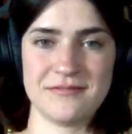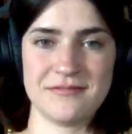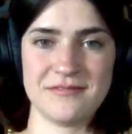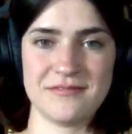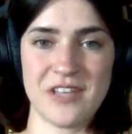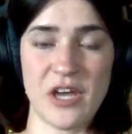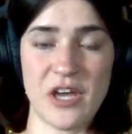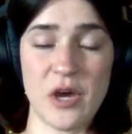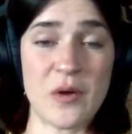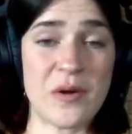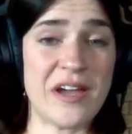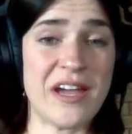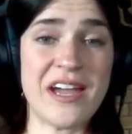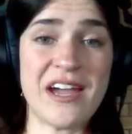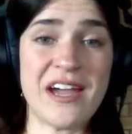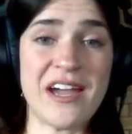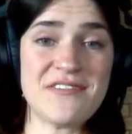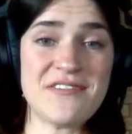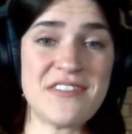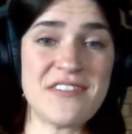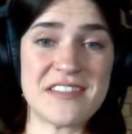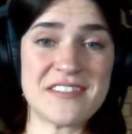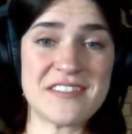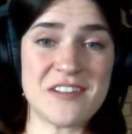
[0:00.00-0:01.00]
Okay, I
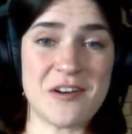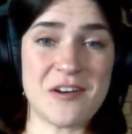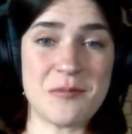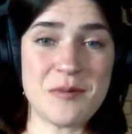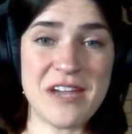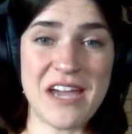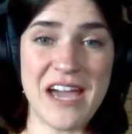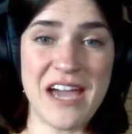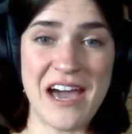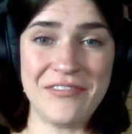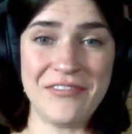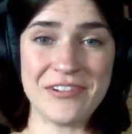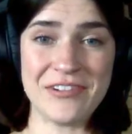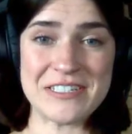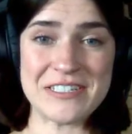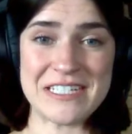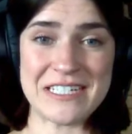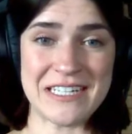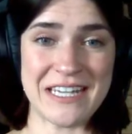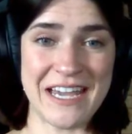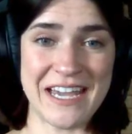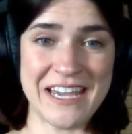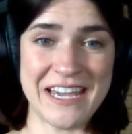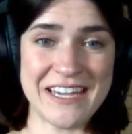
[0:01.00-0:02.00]
think that's all we have for
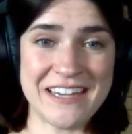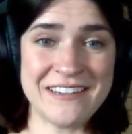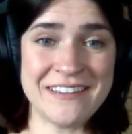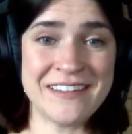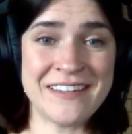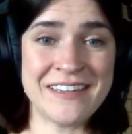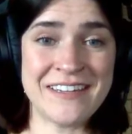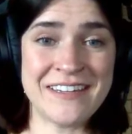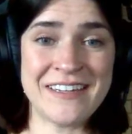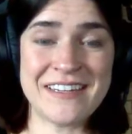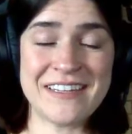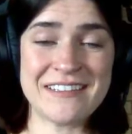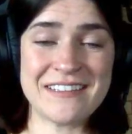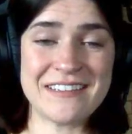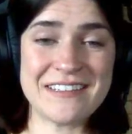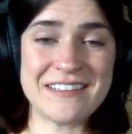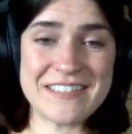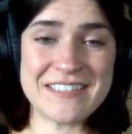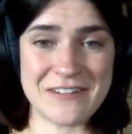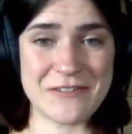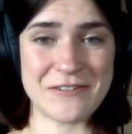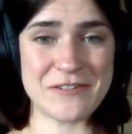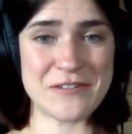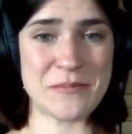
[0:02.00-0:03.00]
today.
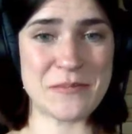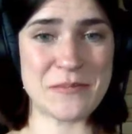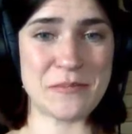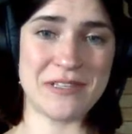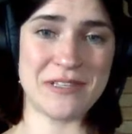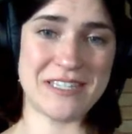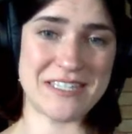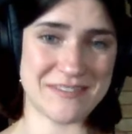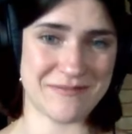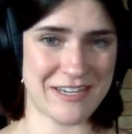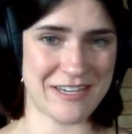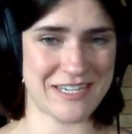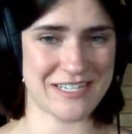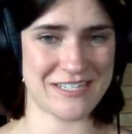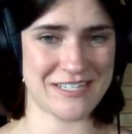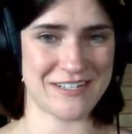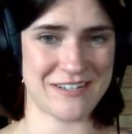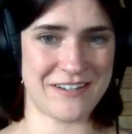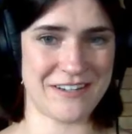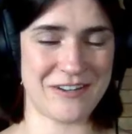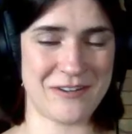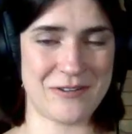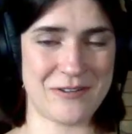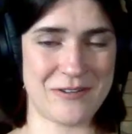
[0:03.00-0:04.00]
Listeners, please make sure
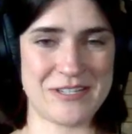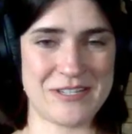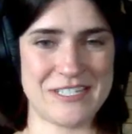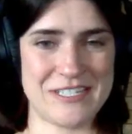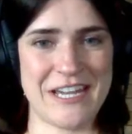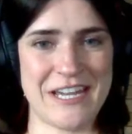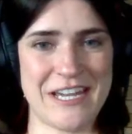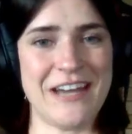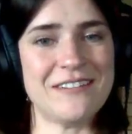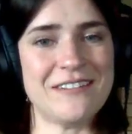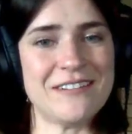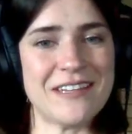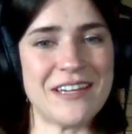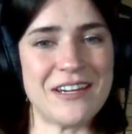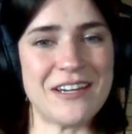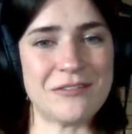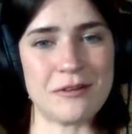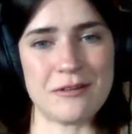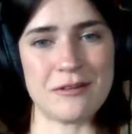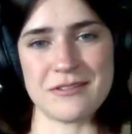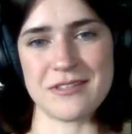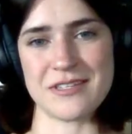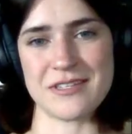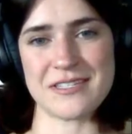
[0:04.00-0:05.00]
to go and check out Lea
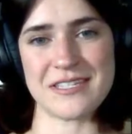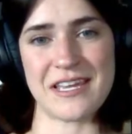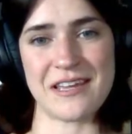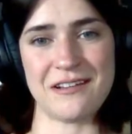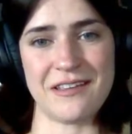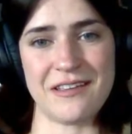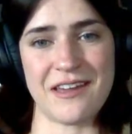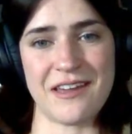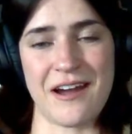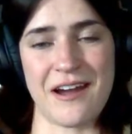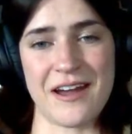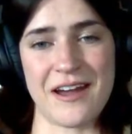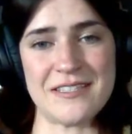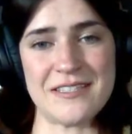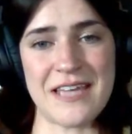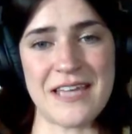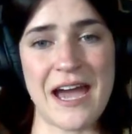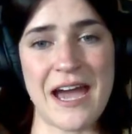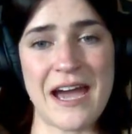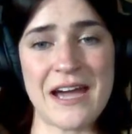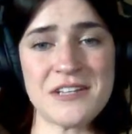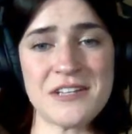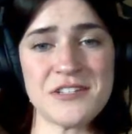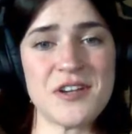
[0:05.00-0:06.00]
Rose's Italy guides
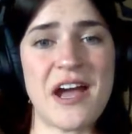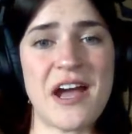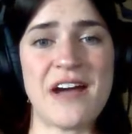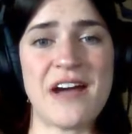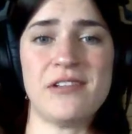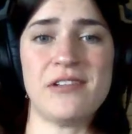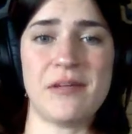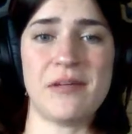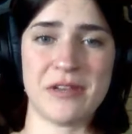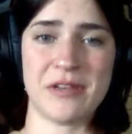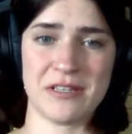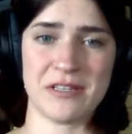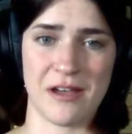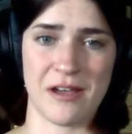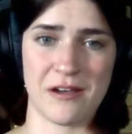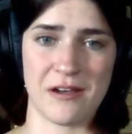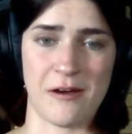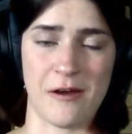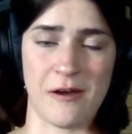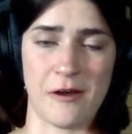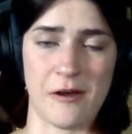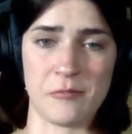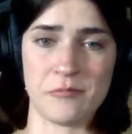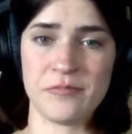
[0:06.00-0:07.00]
at travellemming.com.